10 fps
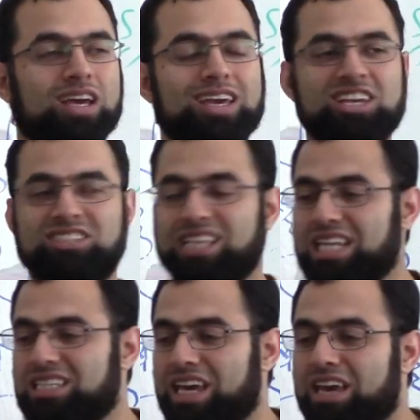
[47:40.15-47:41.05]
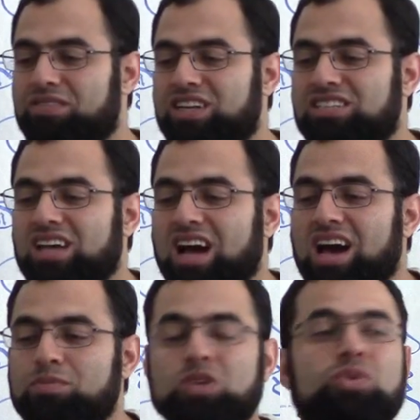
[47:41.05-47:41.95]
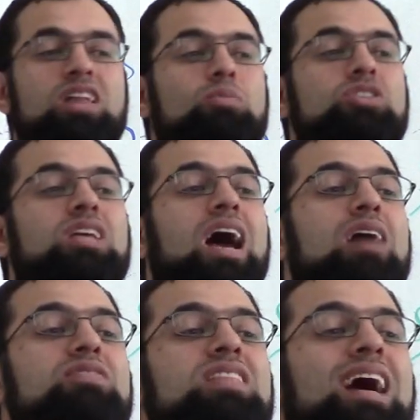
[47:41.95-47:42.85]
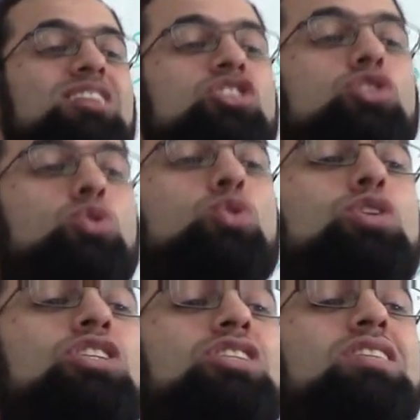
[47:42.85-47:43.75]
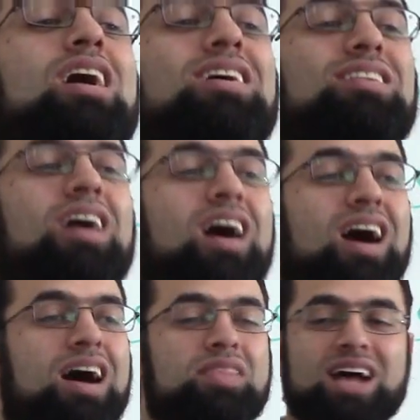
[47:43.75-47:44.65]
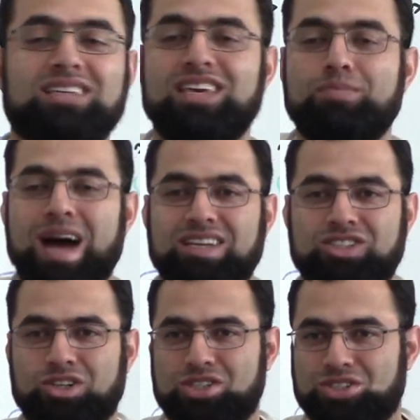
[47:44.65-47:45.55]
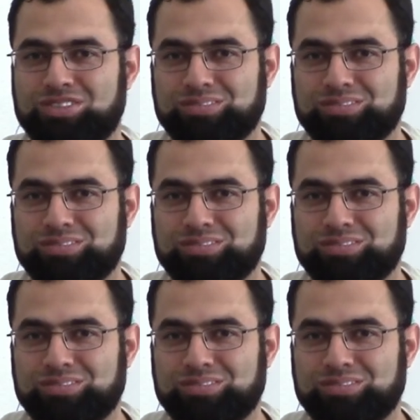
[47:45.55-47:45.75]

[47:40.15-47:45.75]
he sent every Sahabi with a mushaf that suits the qira'ah that he masters.